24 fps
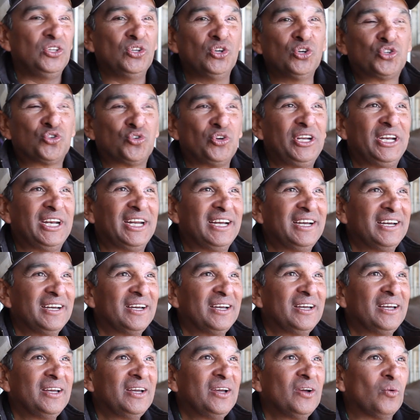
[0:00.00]
Nutrena,
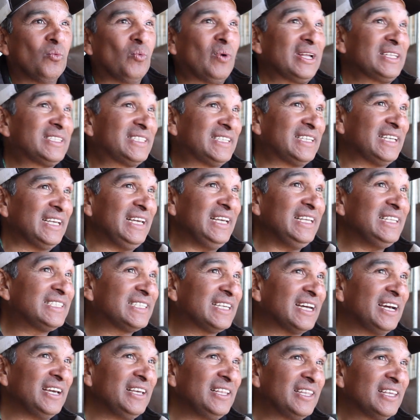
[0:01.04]
what's
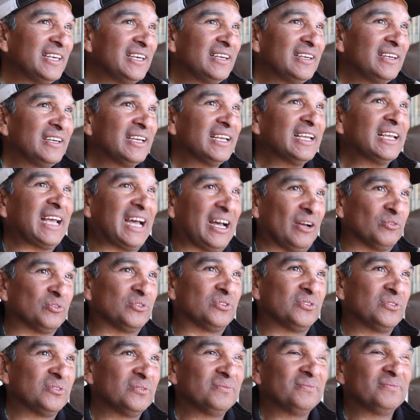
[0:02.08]
inside
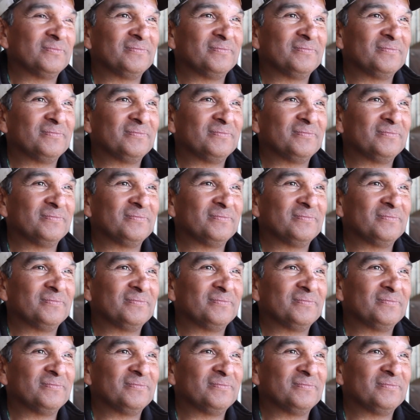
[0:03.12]
counts.